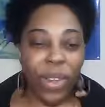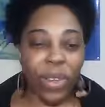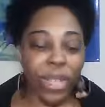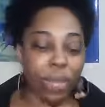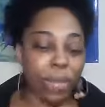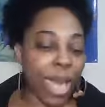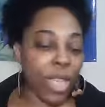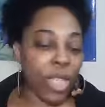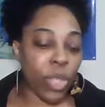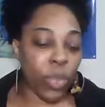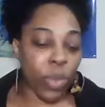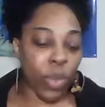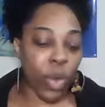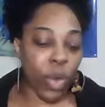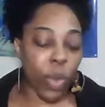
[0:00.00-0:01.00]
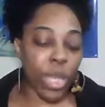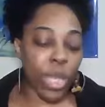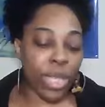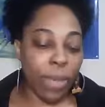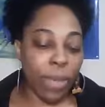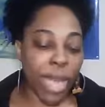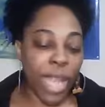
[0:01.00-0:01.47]
know somebody's story or
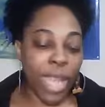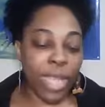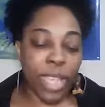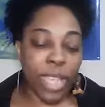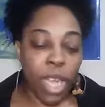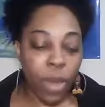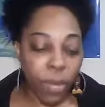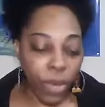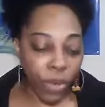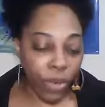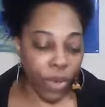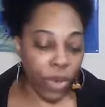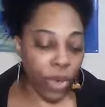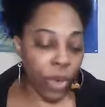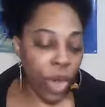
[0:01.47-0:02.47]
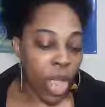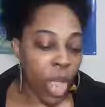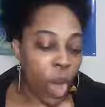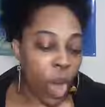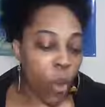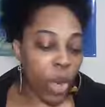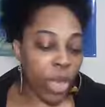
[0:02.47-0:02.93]
what somebody has come through,
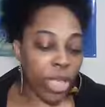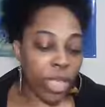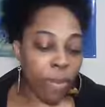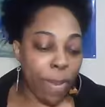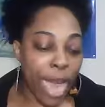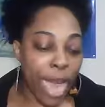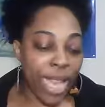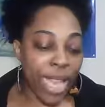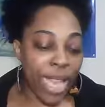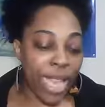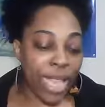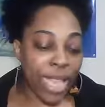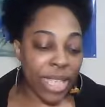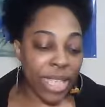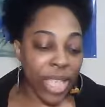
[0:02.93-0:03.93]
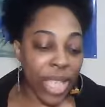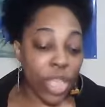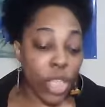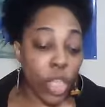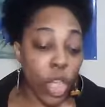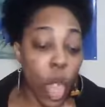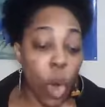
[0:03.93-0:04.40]
what somebody is
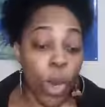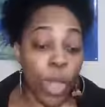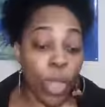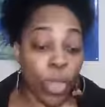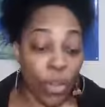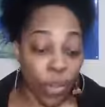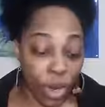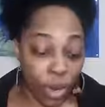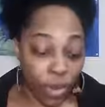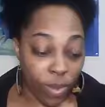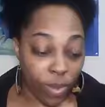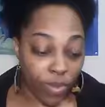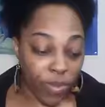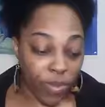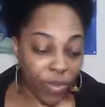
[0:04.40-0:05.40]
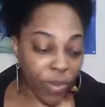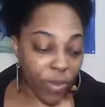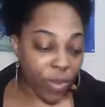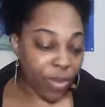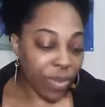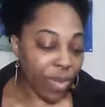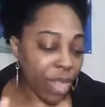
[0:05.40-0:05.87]
is going through.
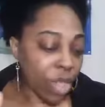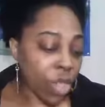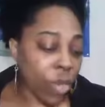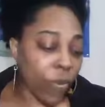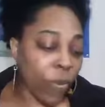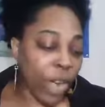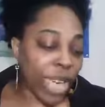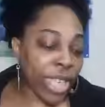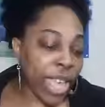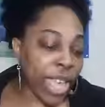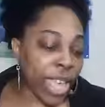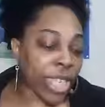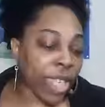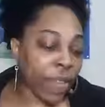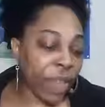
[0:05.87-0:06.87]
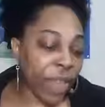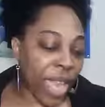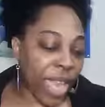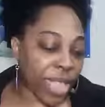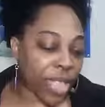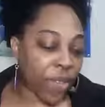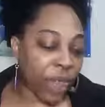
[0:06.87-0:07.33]
So Francheska
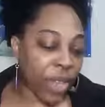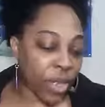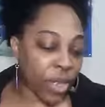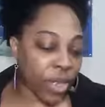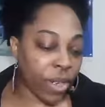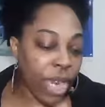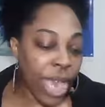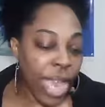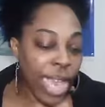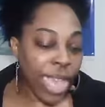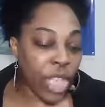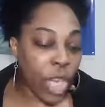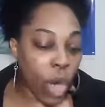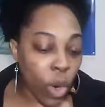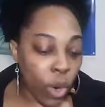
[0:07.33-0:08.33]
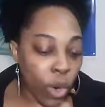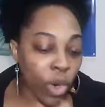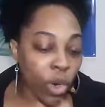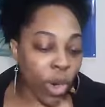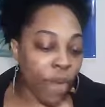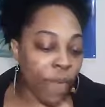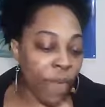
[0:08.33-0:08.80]
Fancy Felder is the
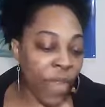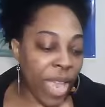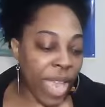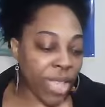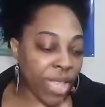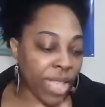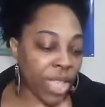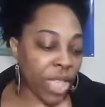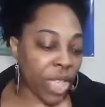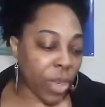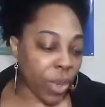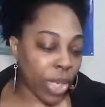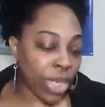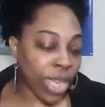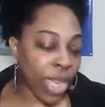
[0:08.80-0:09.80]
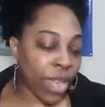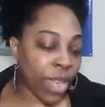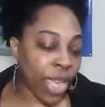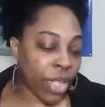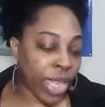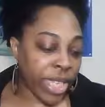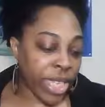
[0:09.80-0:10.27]
owner of Fancy's Thoughts
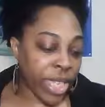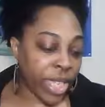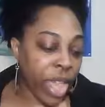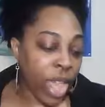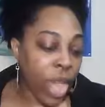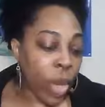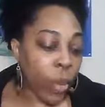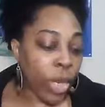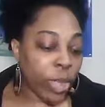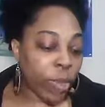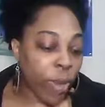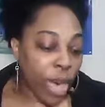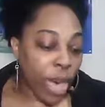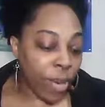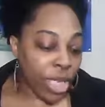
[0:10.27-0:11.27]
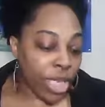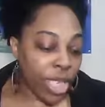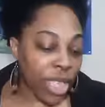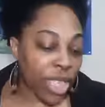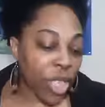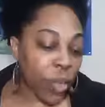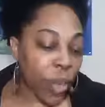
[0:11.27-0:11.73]
LLC, which
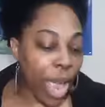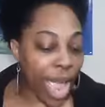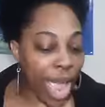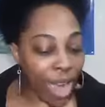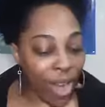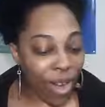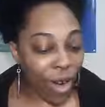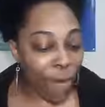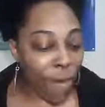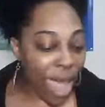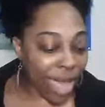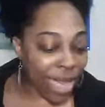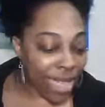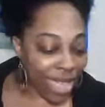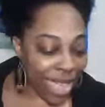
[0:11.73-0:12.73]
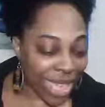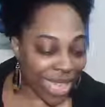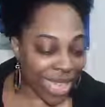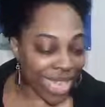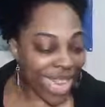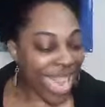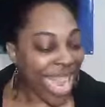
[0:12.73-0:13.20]
publishes SwagHer
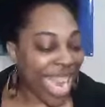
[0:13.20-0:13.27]
magazine,